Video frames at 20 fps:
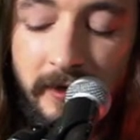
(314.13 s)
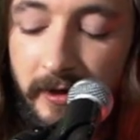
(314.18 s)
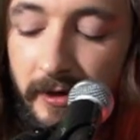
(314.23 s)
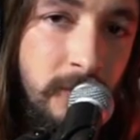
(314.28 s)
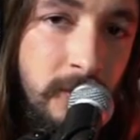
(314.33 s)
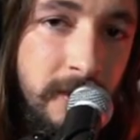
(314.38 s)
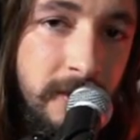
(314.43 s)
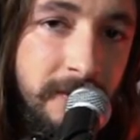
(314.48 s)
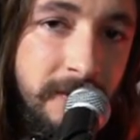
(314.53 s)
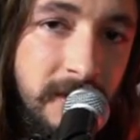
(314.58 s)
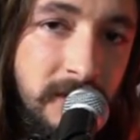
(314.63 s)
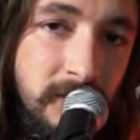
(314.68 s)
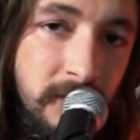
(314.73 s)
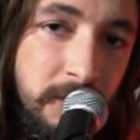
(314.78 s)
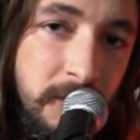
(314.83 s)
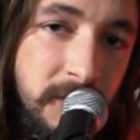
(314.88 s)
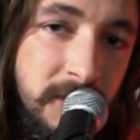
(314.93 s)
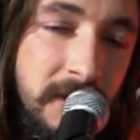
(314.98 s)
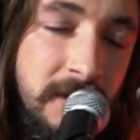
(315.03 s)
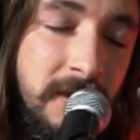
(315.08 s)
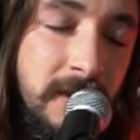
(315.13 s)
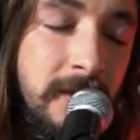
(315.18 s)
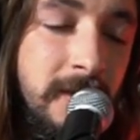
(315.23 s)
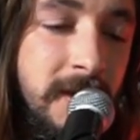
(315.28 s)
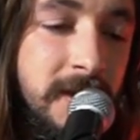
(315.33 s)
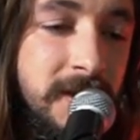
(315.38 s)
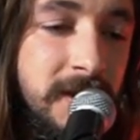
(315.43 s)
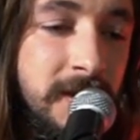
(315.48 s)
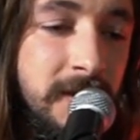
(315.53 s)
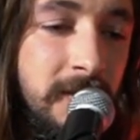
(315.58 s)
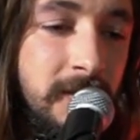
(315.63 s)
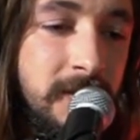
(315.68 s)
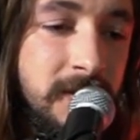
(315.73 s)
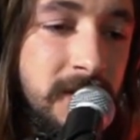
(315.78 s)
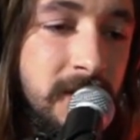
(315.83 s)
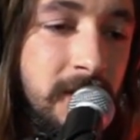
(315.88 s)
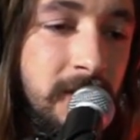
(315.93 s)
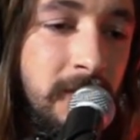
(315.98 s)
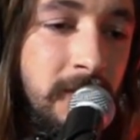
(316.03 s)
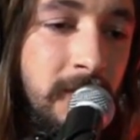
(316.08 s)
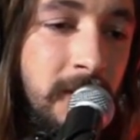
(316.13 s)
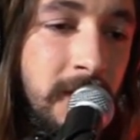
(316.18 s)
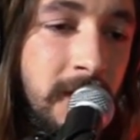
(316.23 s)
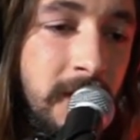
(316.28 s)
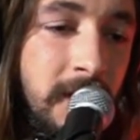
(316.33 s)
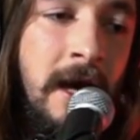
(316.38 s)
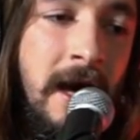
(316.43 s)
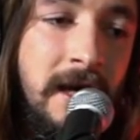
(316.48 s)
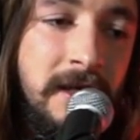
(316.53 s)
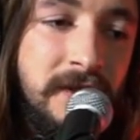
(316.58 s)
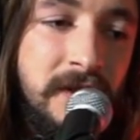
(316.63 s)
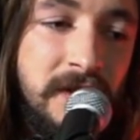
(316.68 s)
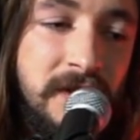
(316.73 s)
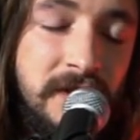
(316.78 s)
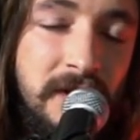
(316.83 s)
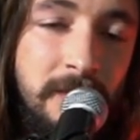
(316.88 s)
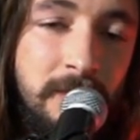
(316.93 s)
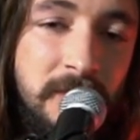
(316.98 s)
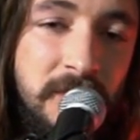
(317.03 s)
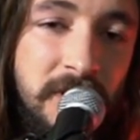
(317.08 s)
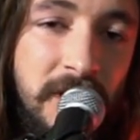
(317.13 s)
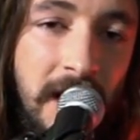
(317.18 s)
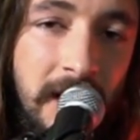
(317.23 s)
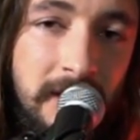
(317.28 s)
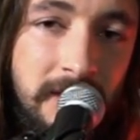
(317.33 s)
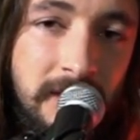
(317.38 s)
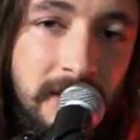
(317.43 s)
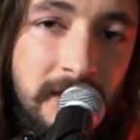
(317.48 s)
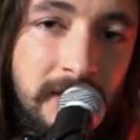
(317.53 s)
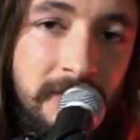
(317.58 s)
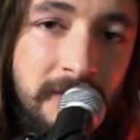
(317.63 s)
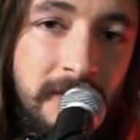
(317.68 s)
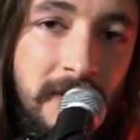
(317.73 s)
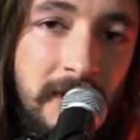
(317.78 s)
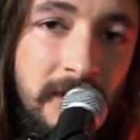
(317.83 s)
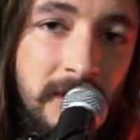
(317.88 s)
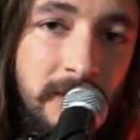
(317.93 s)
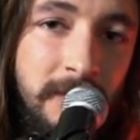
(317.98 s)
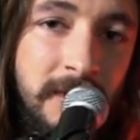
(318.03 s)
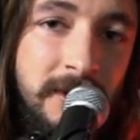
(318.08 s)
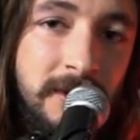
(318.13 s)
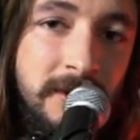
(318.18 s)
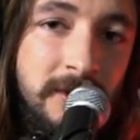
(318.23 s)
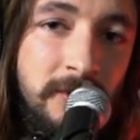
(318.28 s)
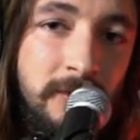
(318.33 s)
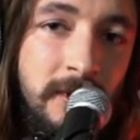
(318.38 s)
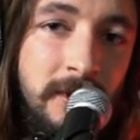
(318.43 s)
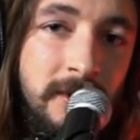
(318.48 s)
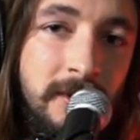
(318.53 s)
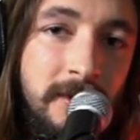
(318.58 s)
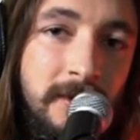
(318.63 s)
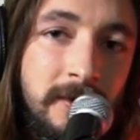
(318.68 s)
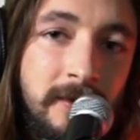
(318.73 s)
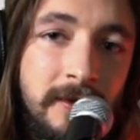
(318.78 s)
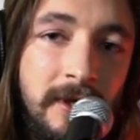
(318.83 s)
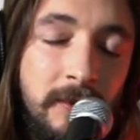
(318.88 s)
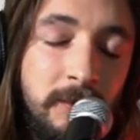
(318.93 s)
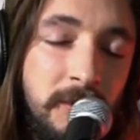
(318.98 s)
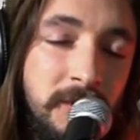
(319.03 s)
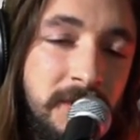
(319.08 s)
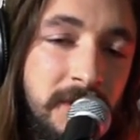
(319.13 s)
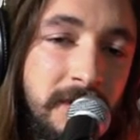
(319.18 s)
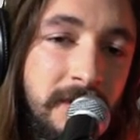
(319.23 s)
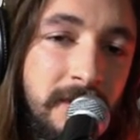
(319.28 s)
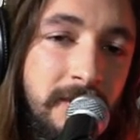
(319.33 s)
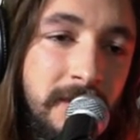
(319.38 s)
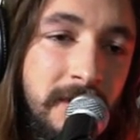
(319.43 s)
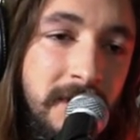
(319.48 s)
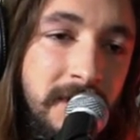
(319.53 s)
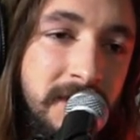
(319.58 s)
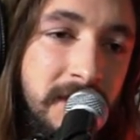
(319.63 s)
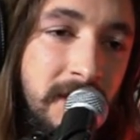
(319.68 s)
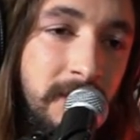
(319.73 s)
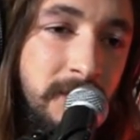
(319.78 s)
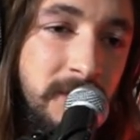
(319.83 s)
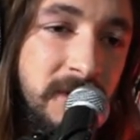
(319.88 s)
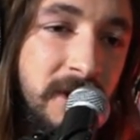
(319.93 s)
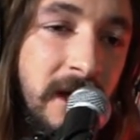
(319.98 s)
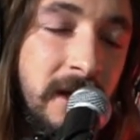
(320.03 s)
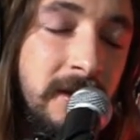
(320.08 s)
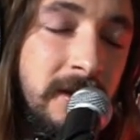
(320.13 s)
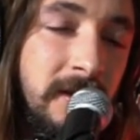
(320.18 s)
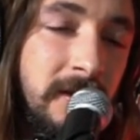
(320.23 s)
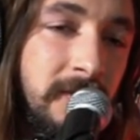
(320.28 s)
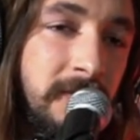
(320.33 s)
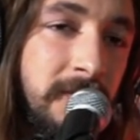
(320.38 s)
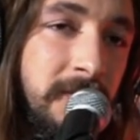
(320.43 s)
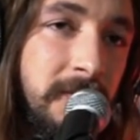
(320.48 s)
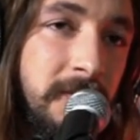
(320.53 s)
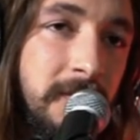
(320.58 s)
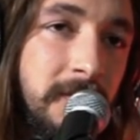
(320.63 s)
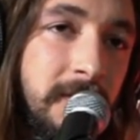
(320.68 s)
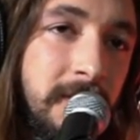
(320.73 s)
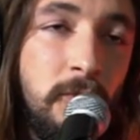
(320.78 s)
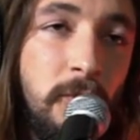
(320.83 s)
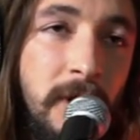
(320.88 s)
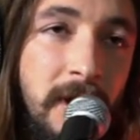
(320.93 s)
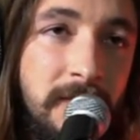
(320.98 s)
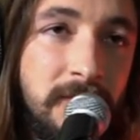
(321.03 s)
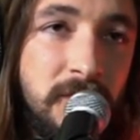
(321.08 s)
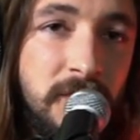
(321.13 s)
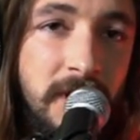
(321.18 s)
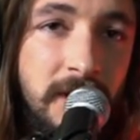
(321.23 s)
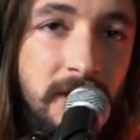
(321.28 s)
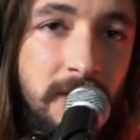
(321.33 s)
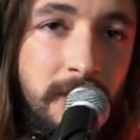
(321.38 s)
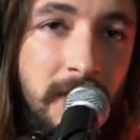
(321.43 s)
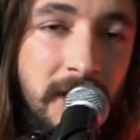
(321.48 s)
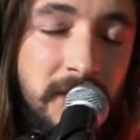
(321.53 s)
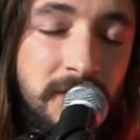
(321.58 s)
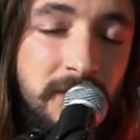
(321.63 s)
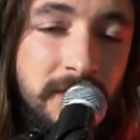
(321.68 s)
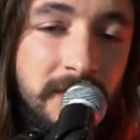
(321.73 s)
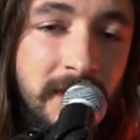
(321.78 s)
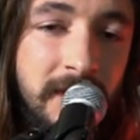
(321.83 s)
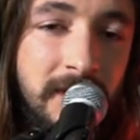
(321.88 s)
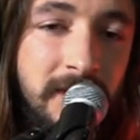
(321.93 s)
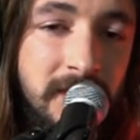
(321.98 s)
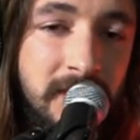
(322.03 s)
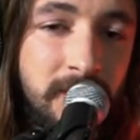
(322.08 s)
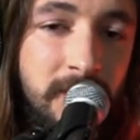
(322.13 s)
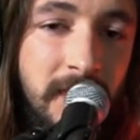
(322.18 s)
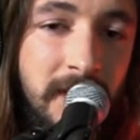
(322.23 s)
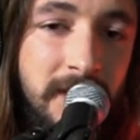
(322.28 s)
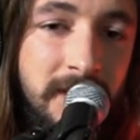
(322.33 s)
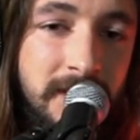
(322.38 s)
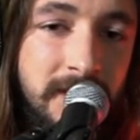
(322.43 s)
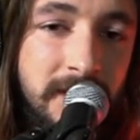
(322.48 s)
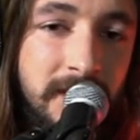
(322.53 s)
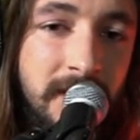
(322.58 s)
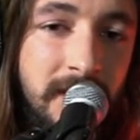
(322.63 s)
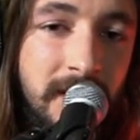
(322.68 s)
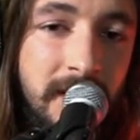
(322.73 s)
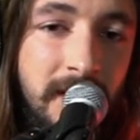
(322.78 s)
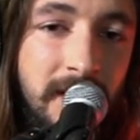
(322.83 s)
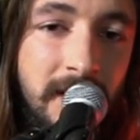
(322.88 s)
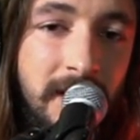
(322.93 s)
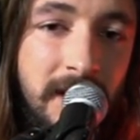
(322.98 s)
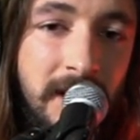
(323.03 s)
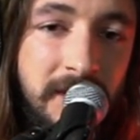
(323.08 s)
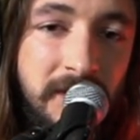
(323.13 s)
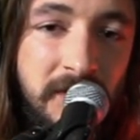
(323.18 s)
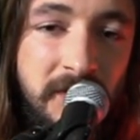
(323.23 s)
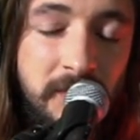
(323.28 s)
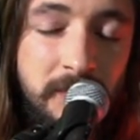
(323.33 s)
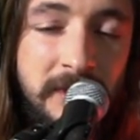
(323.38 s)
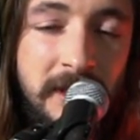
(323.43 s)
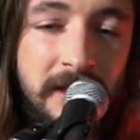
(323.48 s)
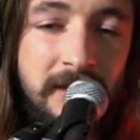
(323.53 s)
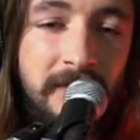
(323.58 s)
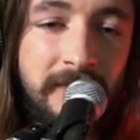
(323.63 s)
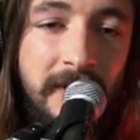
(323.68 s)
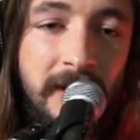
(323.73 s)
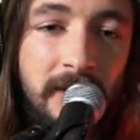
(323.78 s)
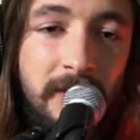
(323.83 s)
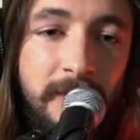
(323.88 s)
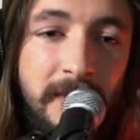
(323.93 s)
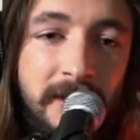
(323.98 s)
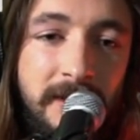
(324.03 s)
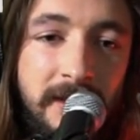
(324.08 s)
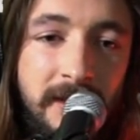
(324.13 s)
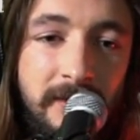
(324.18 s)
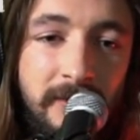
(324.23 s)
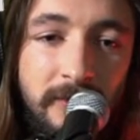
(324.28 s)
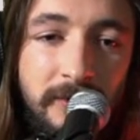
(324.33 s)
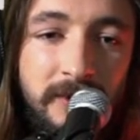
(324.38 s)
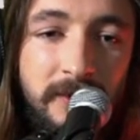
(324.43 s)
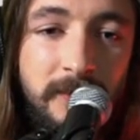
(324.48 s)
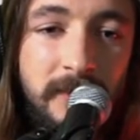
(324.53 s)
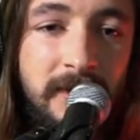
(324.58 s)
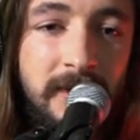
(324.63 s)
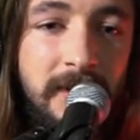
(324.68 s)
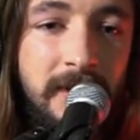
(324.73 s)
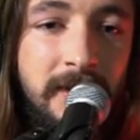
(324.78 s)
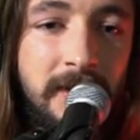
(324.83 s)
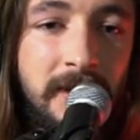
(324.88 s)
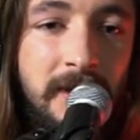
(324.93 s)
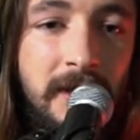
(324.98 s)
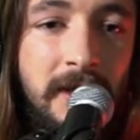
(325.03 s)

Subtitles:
One of the things with music theory is it also has a subjective element to it. Like, music theory is an objective way of trying to measure things, but it has a subjective element, and ultimately